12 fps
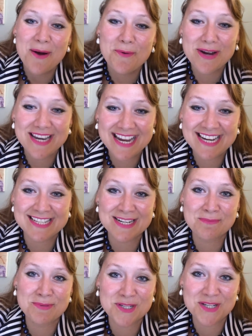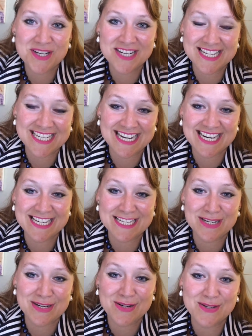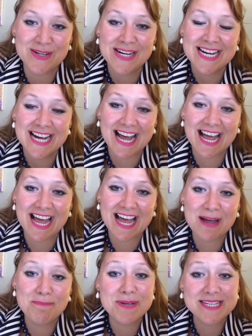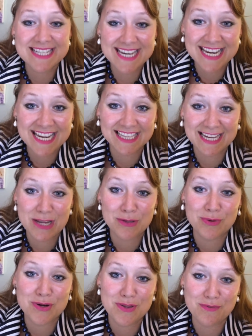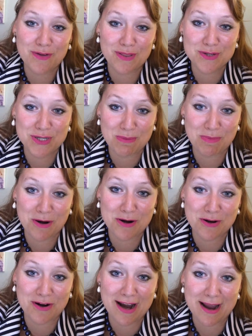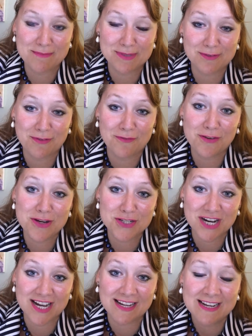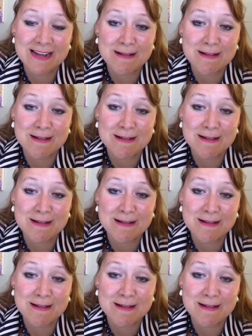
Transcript: We need an opportunity to, particularly through the fellowship programs, for future